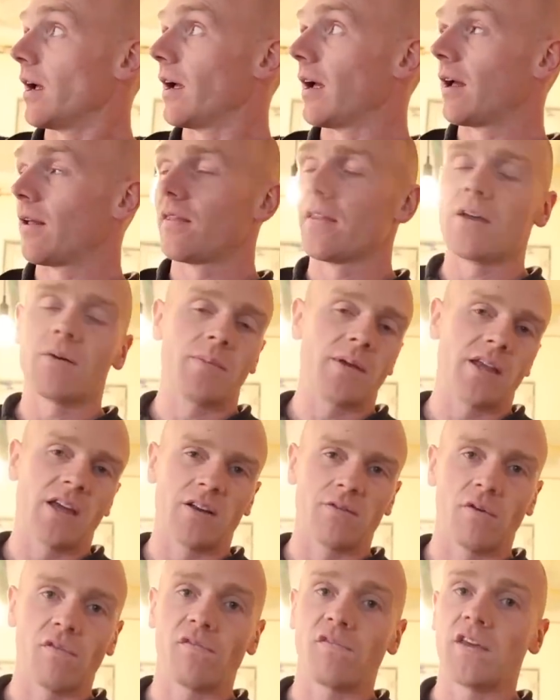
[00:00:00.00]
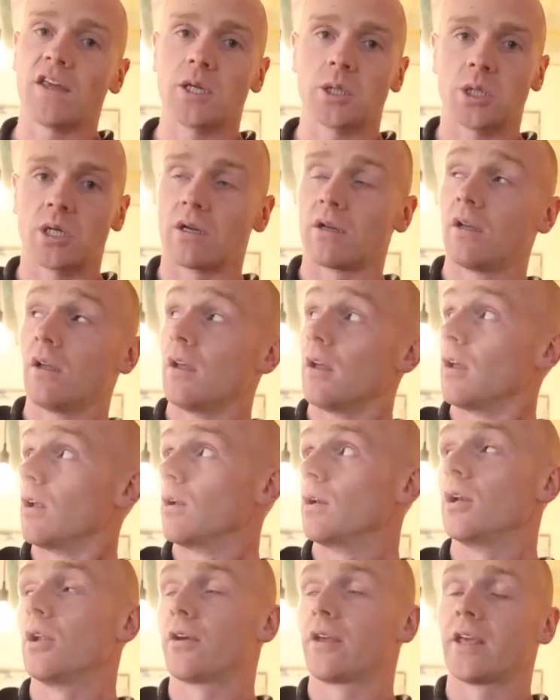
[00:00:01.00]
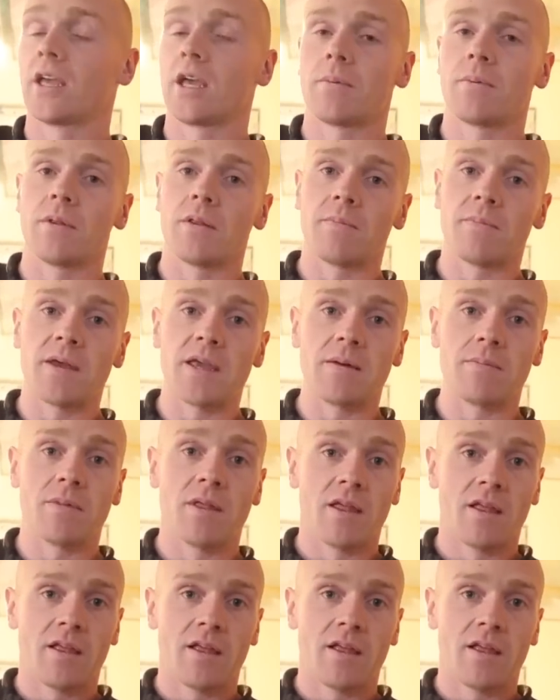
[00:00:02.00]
and they'll be kind of a feature looking up at the beam,